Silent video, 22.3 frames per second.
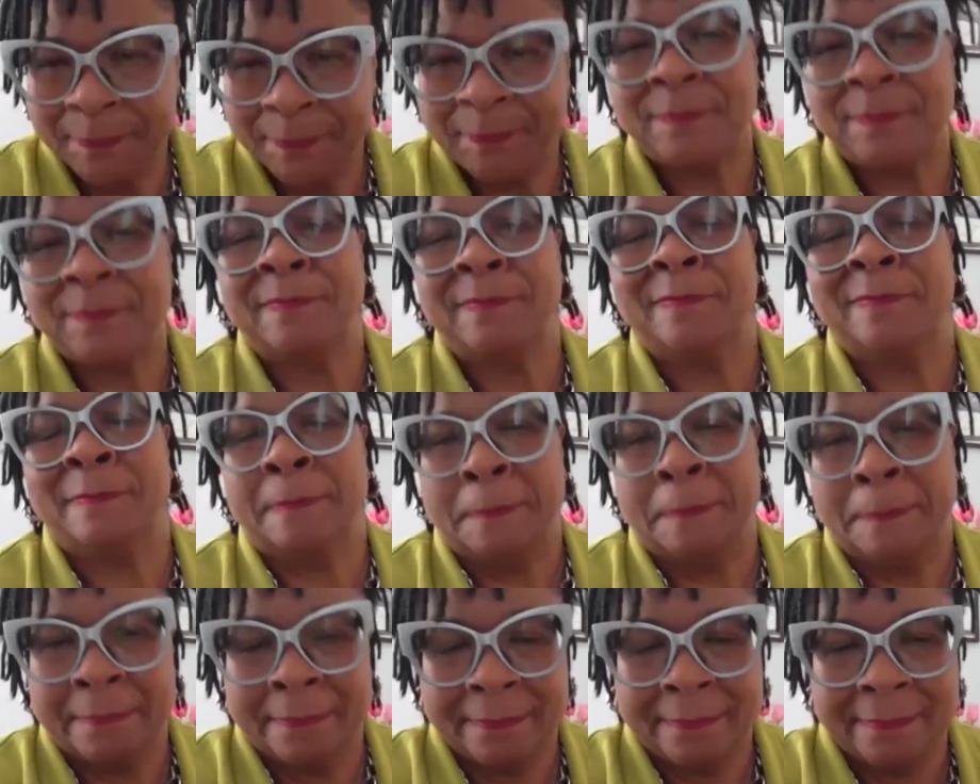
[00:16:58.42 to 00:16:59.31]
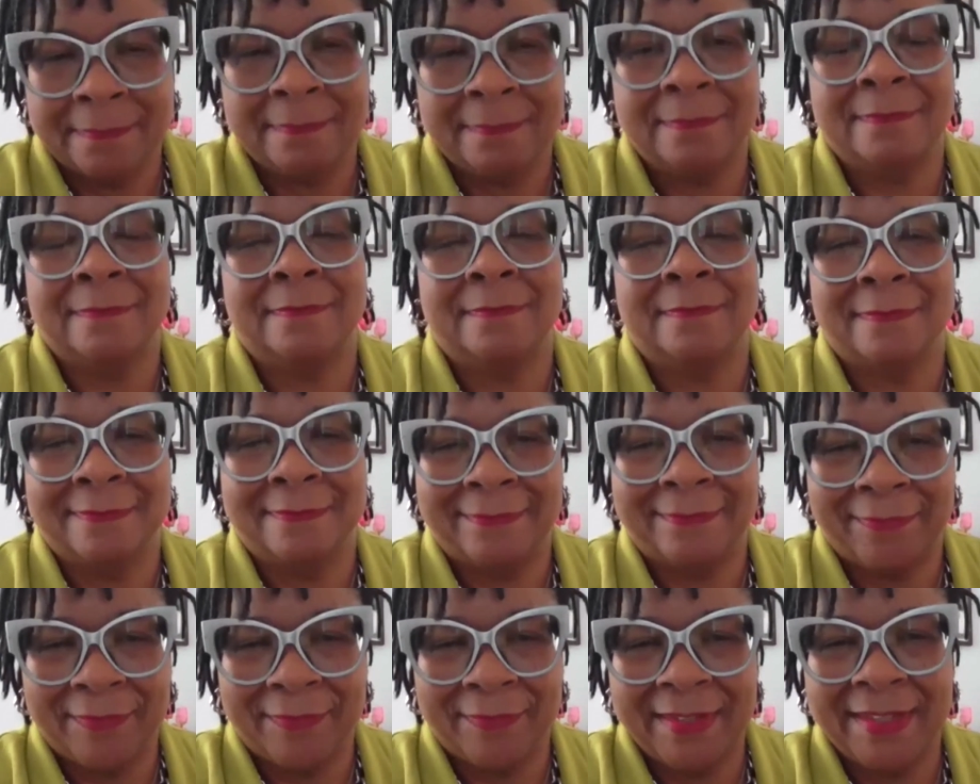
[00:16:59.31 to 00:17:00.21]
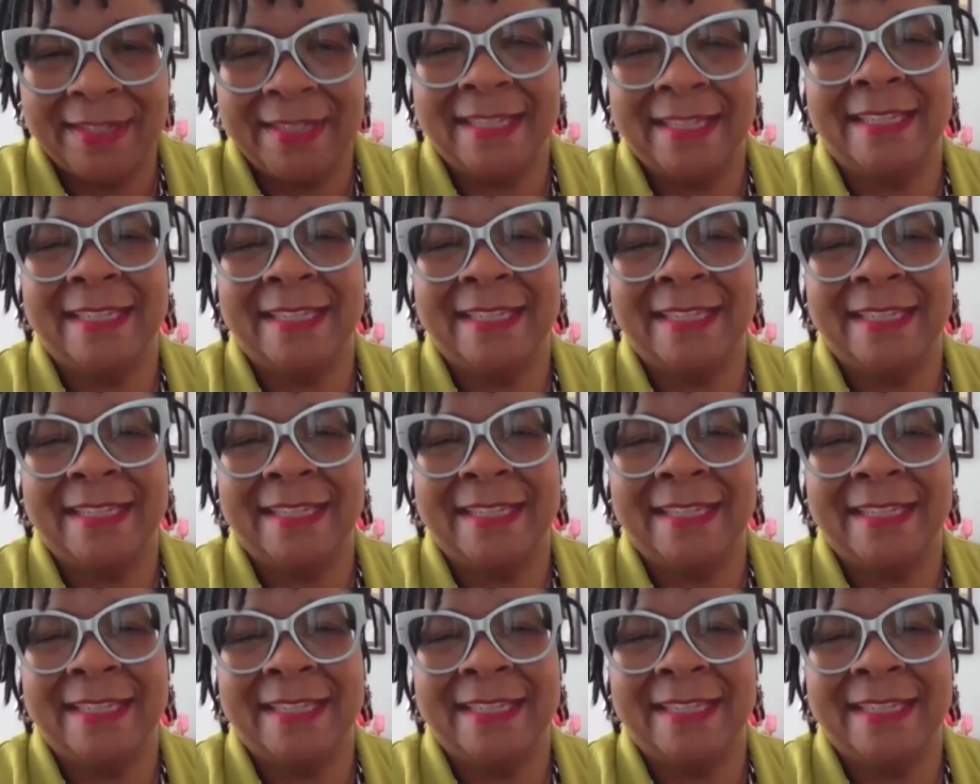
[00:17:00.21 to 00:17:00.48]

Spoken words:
there's a level of distrust